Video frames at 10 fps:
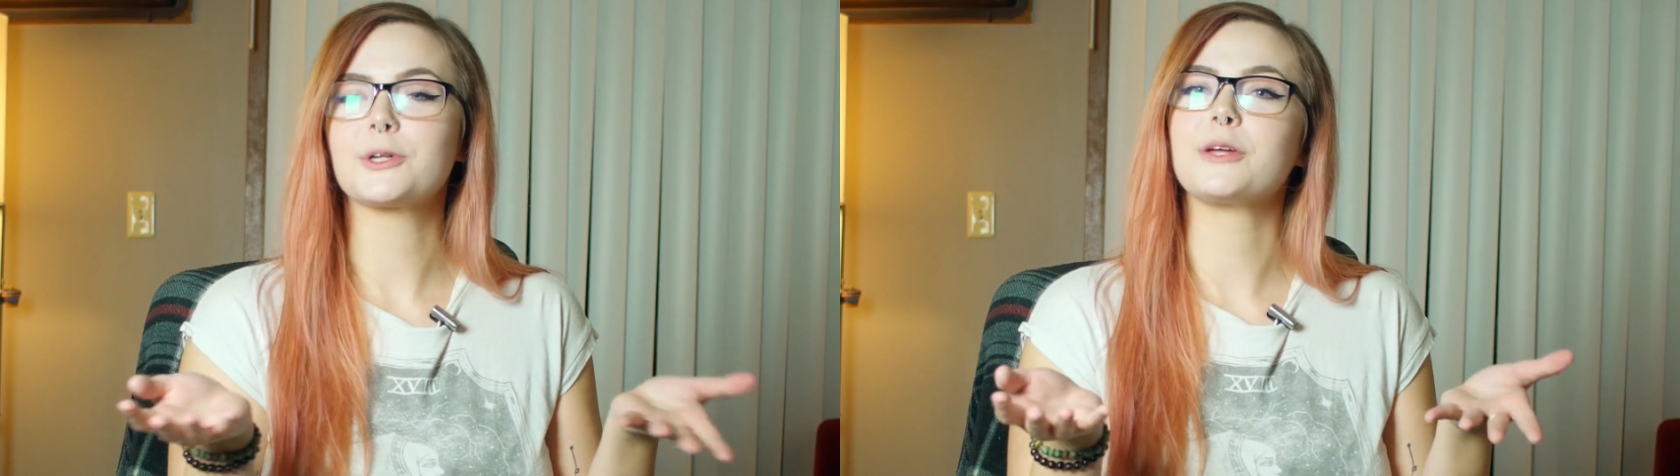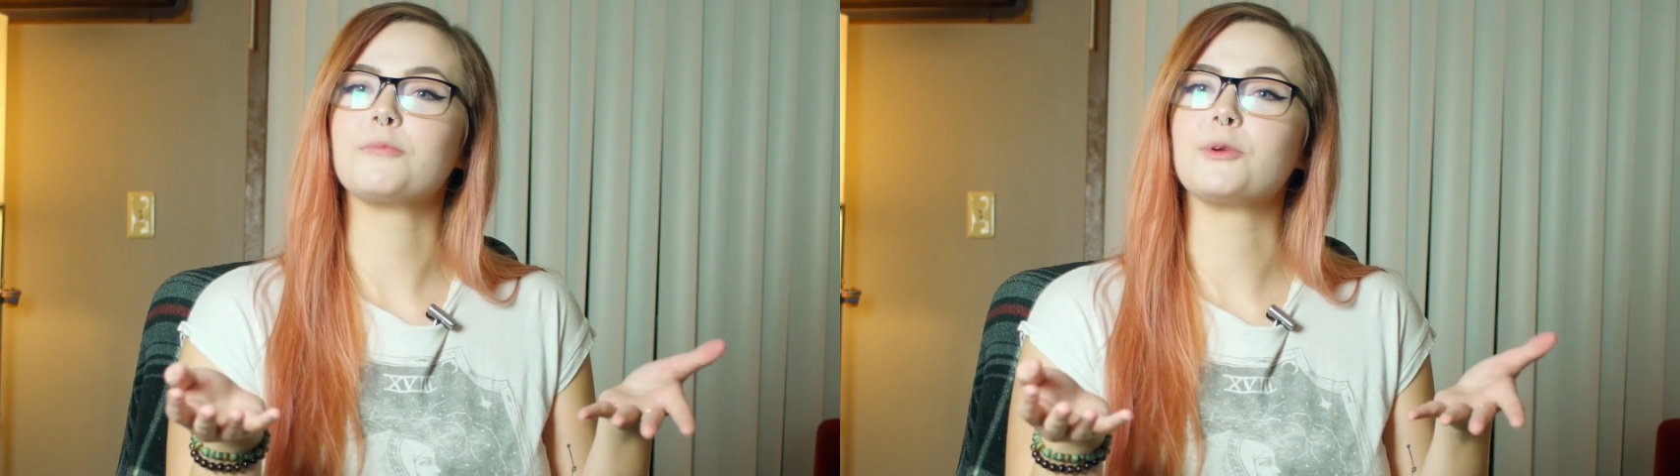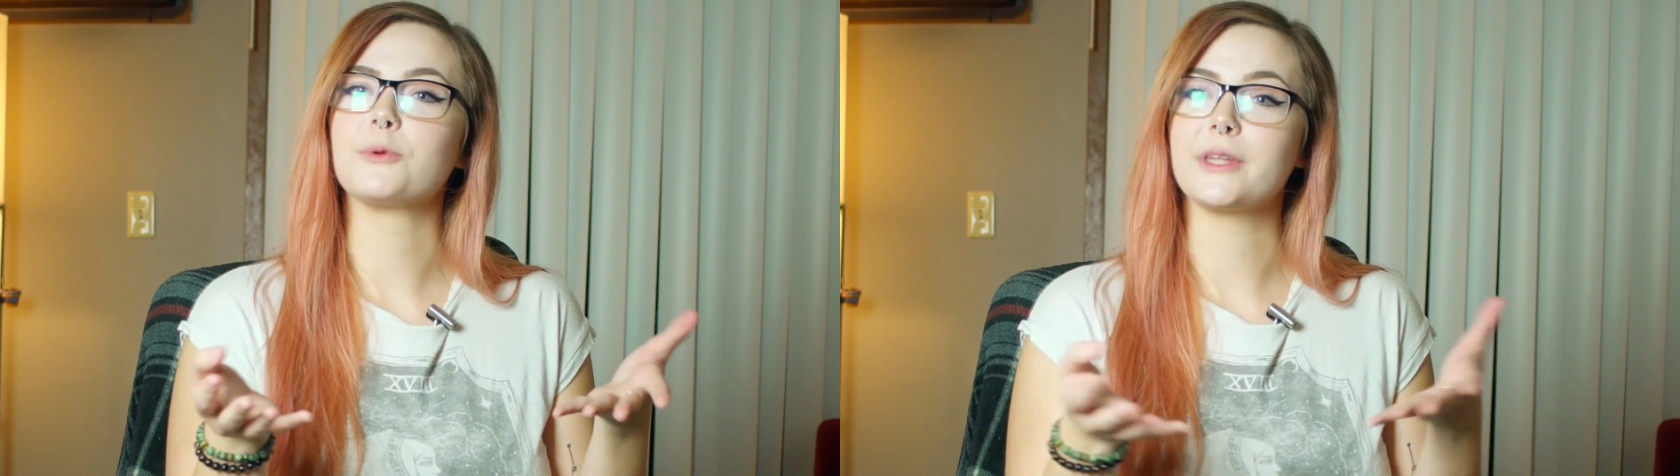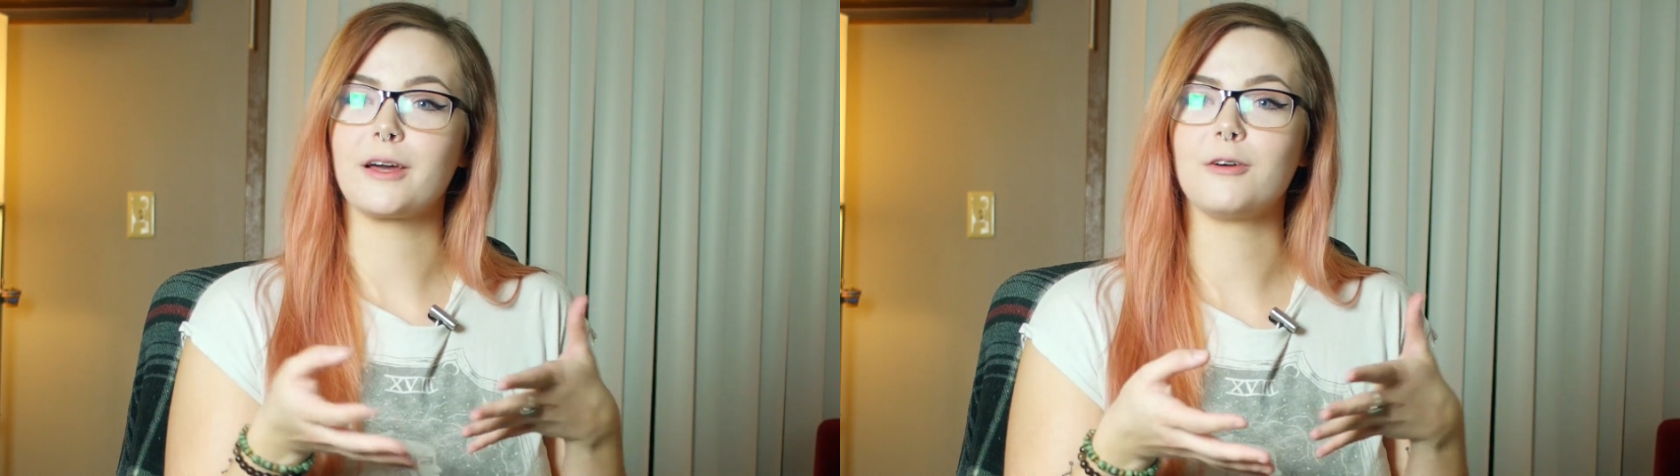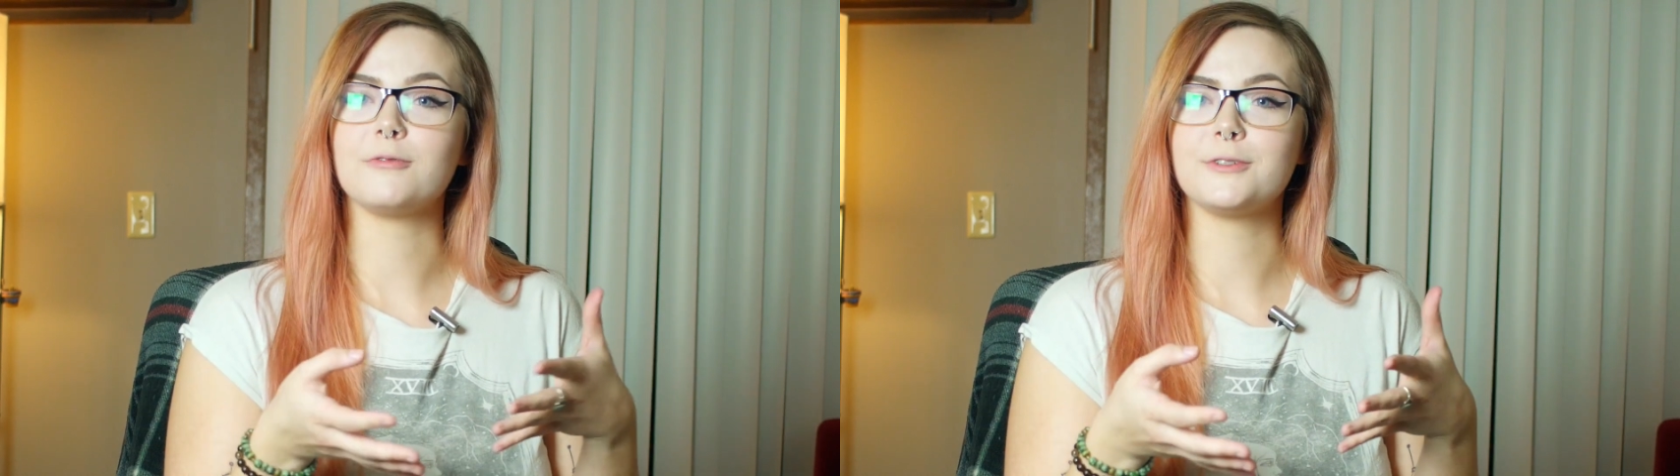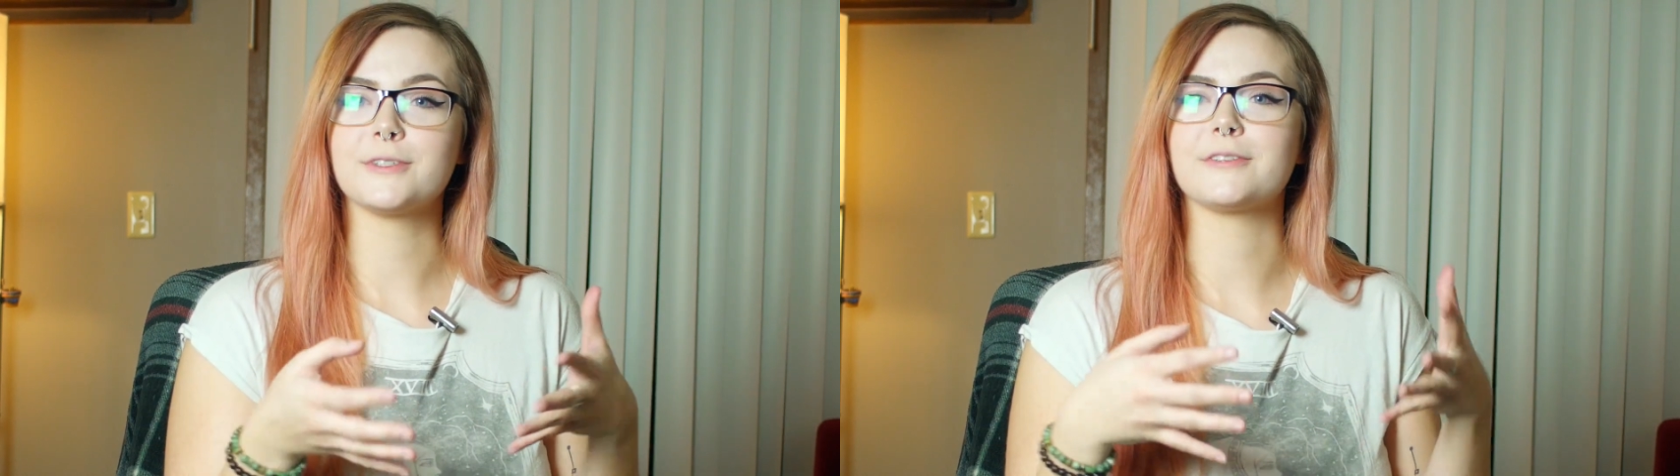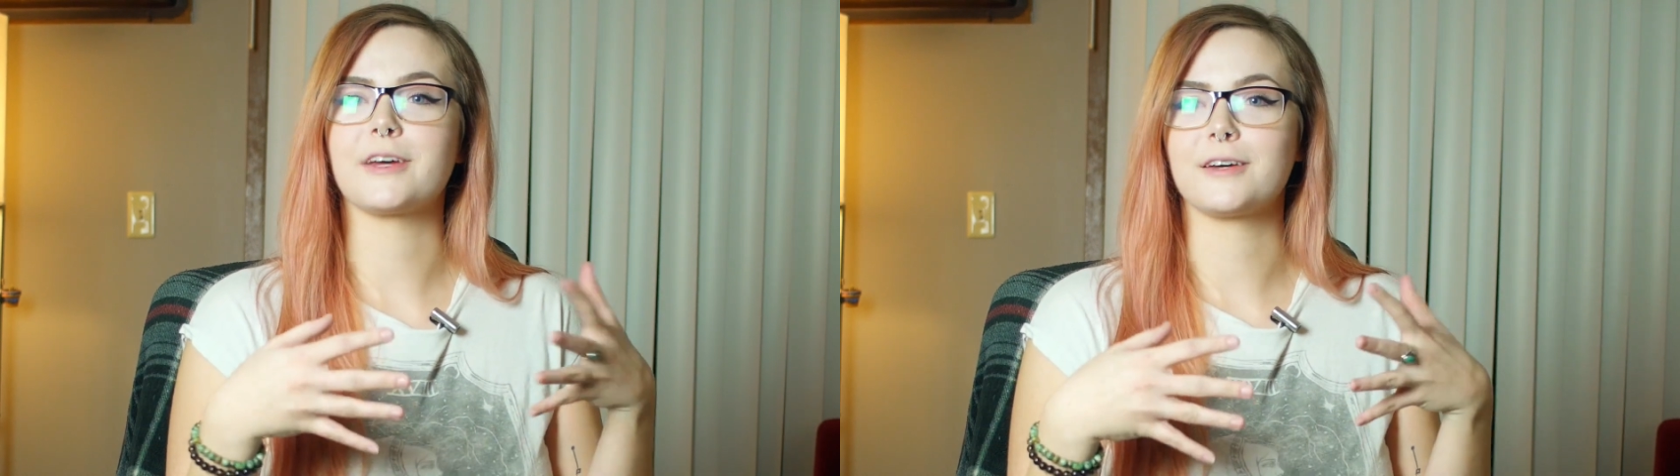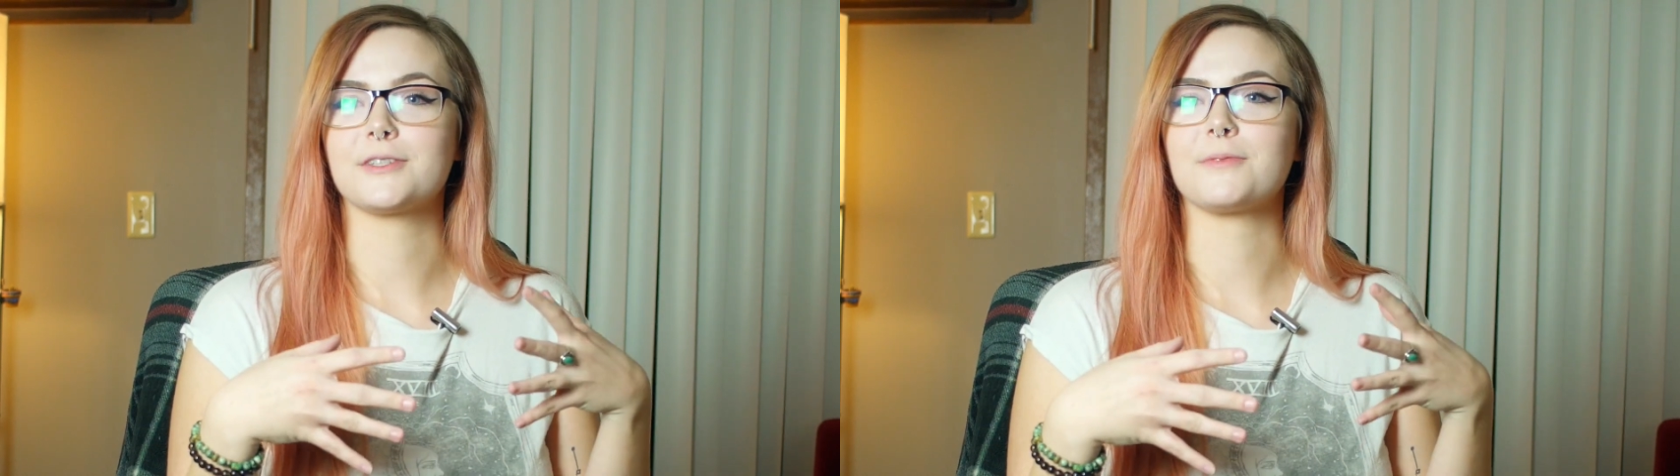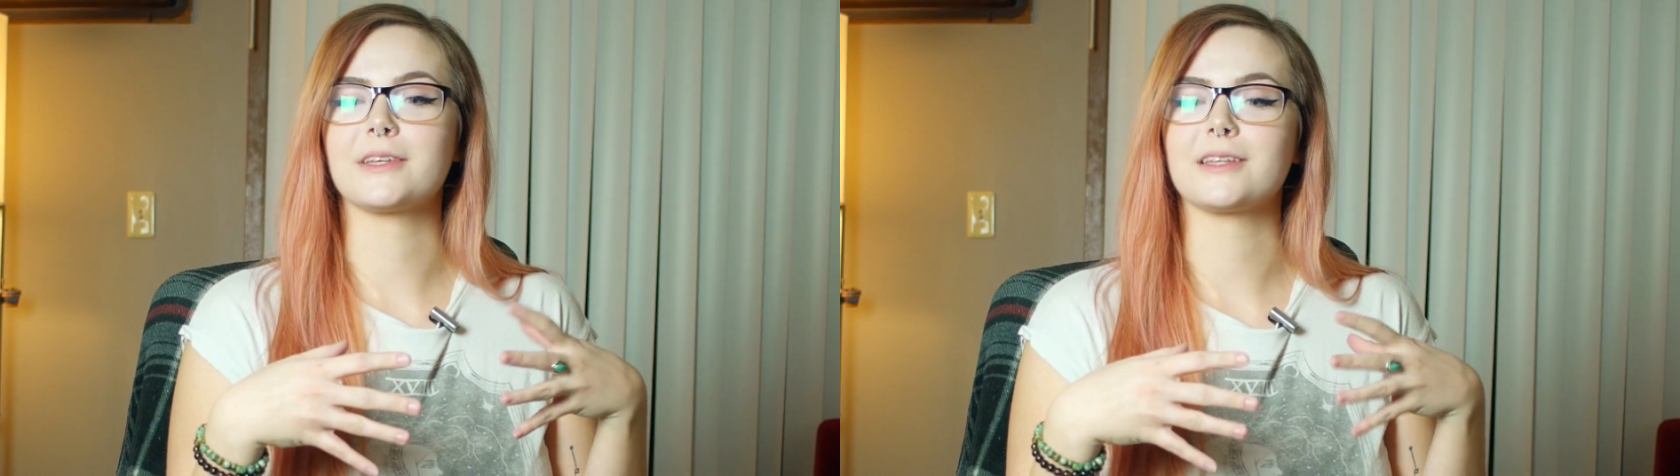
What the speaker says: can be really helpful to have something